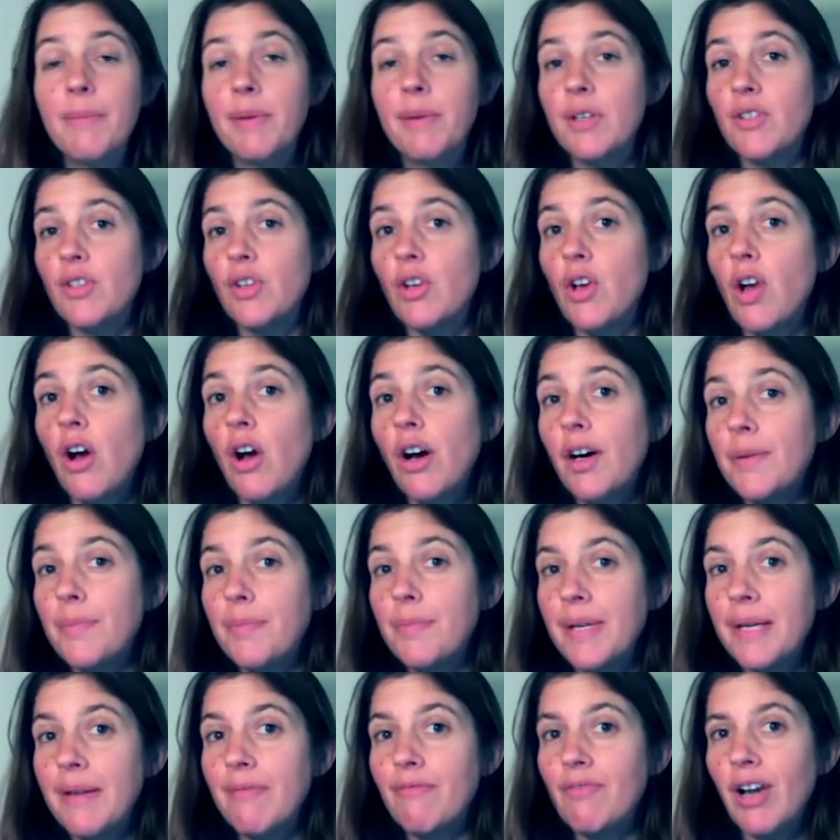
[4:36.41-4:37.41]
because you can't
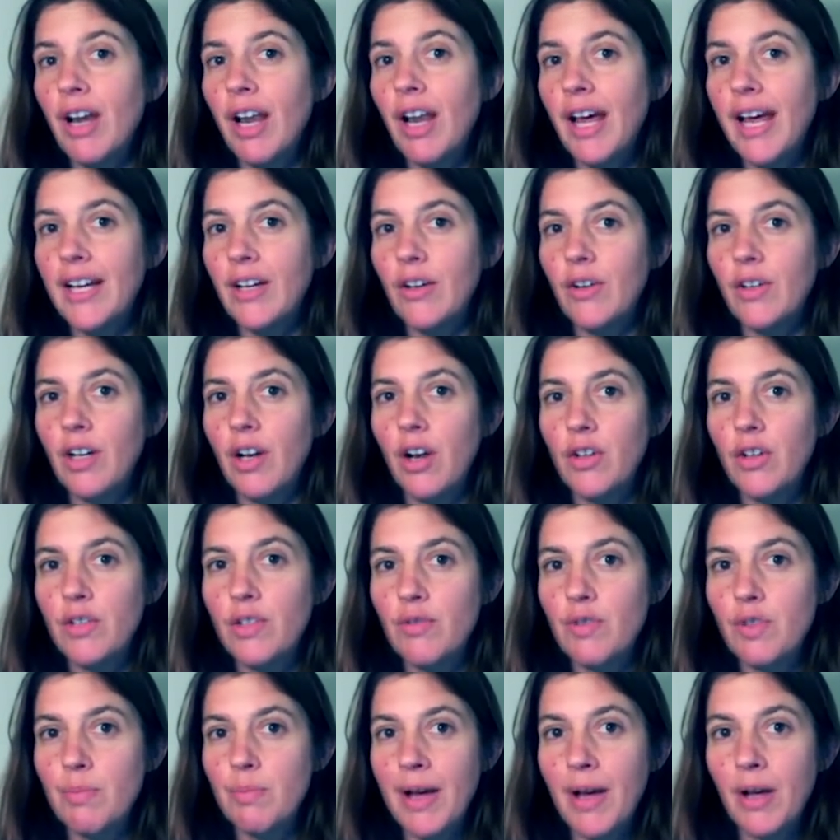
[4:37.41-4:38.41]
be relying on a
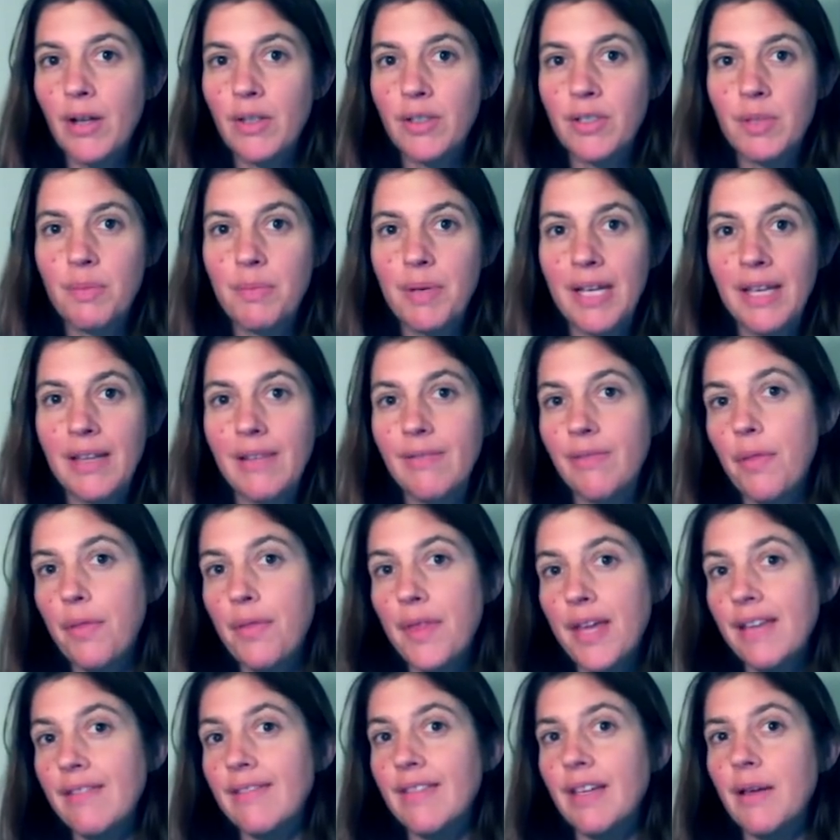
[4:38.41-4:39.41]
loss of smell to be the
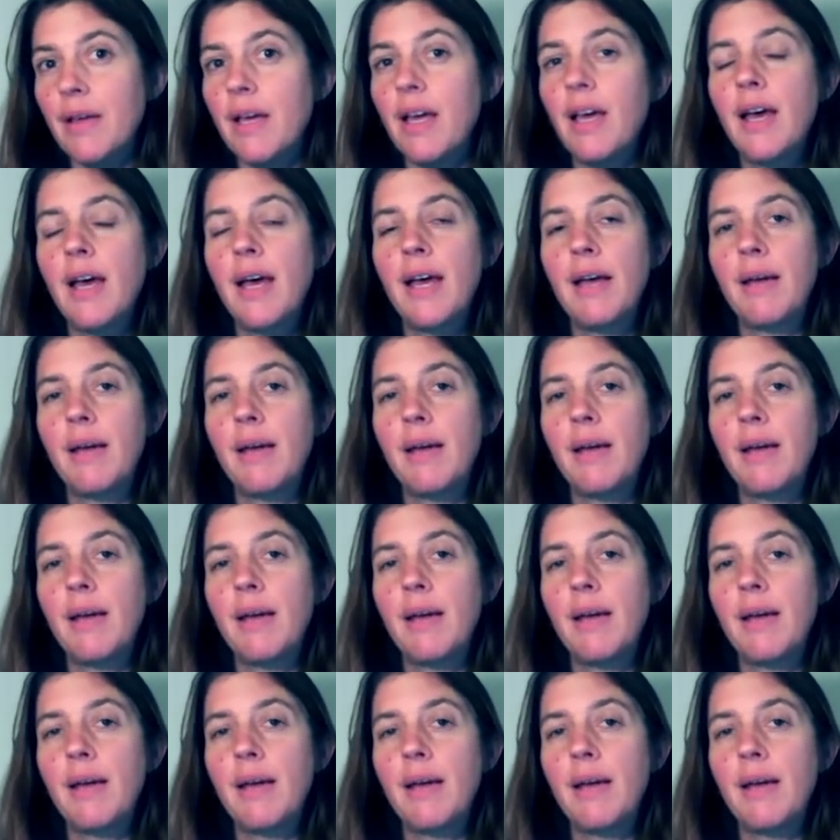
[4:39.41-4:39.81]
thing that